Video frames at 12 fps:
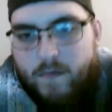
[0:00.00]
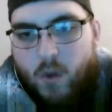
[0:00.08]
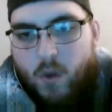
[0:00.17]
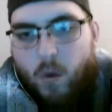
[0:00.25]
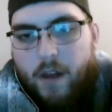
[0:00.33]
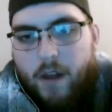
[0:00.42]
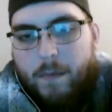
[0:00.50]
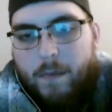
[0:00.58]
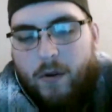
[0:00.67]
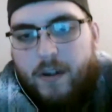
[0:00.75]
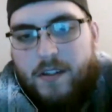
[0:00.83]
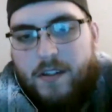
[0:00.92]
one of the
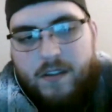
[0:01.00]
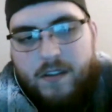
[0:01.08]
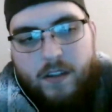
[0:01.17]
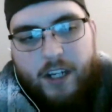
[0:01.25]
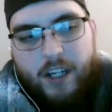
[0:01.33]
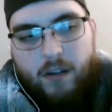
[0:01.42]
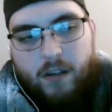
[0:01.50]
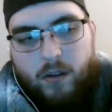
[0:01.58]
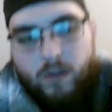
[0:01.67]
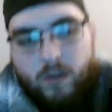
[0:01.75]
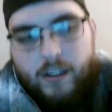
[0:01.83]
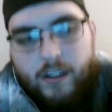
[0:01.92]
breweries here
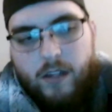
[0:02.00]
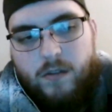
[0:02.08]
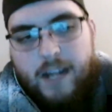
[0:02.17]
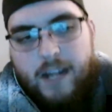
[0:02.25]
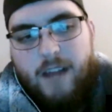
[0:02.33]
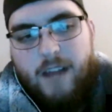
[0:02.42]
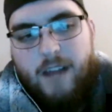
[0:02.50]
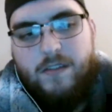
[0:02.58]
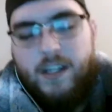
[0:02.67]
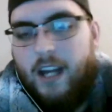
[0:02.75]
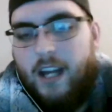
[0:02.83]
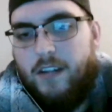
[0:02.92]
locally closed down, so
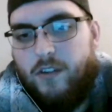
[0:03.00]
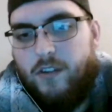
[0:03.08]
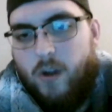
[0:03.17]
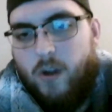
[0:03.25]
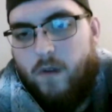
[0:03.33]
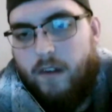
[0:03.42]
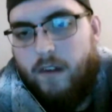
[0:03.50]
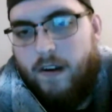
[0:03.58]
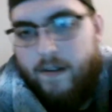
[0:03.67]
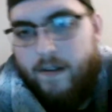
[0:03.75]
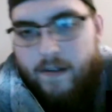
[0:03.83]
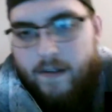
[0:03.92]
they kind of took
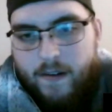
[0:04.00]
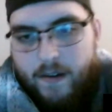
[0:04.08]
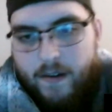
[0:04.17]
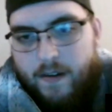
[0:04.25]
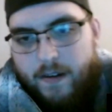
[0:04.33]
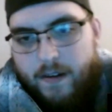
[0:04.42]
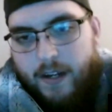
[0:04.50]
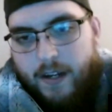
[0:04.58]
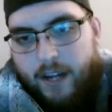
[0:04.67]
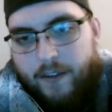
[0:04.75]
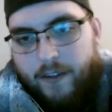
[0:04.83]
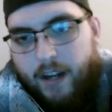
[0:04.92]
over,
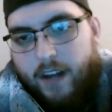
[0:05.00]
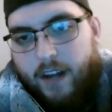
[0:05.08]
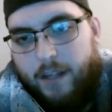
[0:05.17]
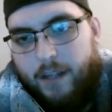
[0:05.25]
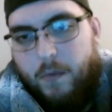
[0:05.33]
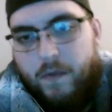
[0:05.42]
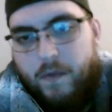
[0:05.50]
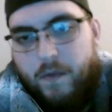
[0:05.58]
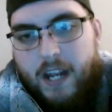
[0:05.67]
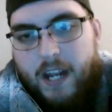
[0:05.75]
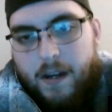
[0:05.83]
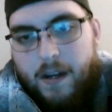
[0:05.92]
and now they're kind of like
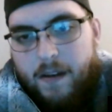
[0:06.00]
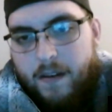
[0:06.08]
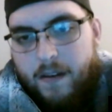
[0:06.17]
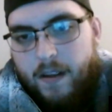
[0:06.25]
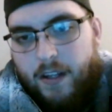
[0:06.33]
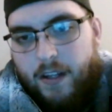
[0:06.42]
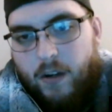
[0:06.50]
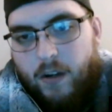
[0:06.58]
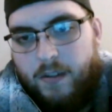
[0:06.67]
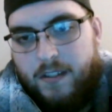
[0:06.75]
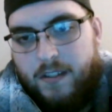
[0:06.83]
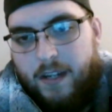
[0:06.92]
moving in, you
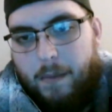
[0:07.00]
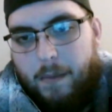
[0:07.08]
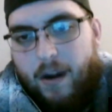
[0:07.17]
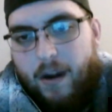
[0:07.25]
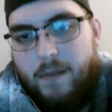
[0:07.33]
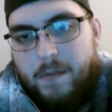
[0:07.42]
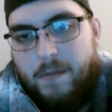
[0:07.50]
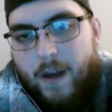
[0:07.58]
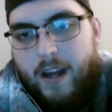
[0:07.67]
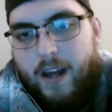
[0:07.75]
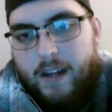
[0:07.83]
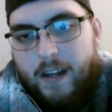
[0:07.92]
know, because it's like a prime
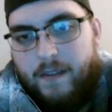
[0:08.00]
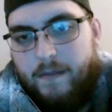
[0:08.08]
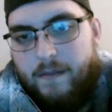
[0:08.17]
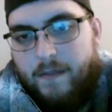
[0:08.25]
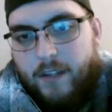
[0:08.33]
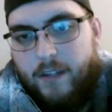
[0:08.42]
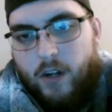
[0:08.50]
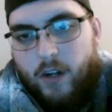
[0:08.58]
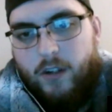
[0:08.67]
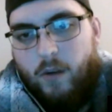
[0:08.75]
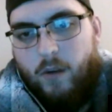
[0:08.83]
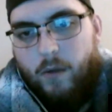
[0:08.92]
spot and you
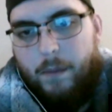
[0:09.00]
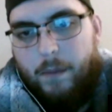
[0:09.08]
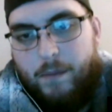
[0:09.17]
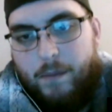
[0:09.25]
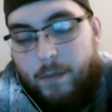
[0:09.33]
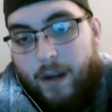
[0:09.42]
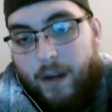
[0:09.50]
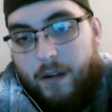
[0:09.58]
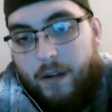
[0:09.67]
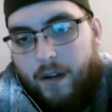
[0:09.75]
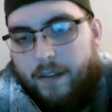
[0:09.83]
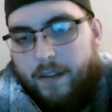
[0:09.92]
know you don't really you
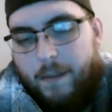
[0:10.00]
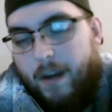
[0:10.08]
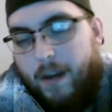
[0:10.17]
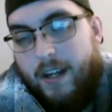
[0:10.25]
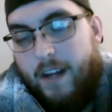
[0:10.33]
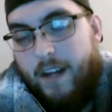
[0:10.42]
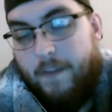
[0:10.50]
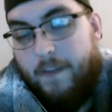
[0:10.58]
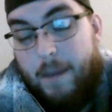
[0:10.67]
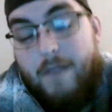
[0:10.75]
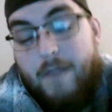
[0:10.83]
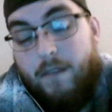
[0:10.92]
probably don't they probably didn't
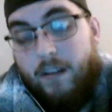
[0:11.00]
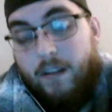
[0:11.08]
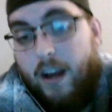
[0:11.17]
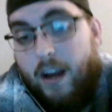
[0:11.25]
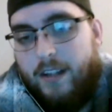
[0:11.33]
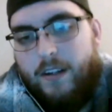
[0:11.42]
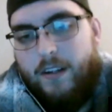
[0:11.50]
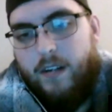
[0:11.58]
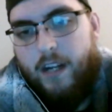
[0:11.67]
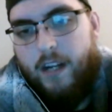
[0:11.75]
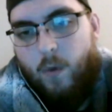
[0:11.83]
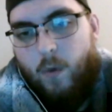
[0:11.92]
have to pay for a lot you
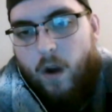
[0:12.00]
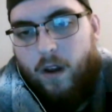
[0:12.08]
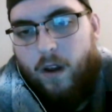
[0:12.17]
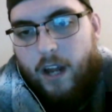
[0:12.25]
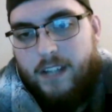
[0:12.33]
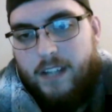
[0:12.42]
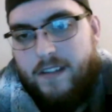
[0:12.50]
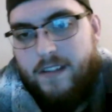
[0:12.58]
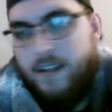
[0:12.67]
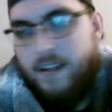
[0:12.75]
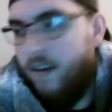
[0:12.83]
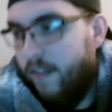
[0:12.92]
know getting water lines
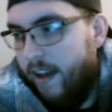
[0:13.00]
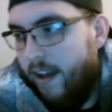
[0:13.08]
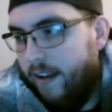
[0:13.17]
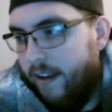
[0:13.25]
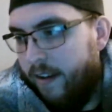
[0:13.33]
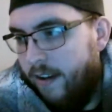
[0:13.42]
in and all that